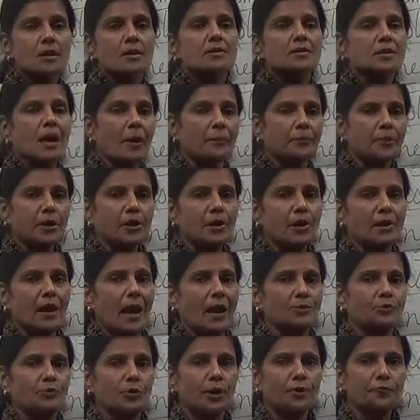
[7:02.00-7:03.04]
separate
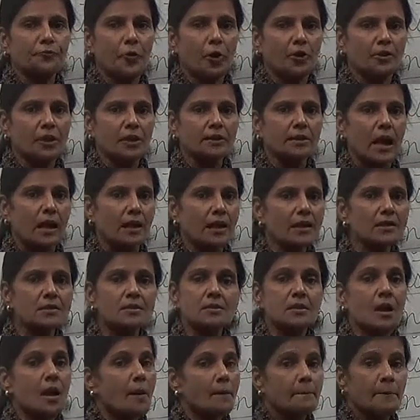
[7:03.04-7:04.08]
electorate for the
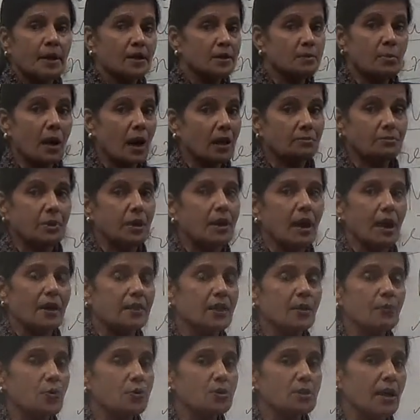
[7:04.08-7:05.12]
Dalits but Mahatma
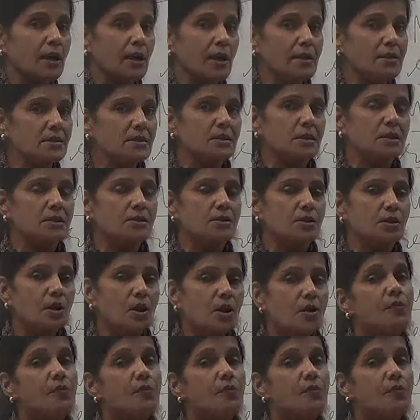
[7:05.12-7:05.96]
Gandhi was against it.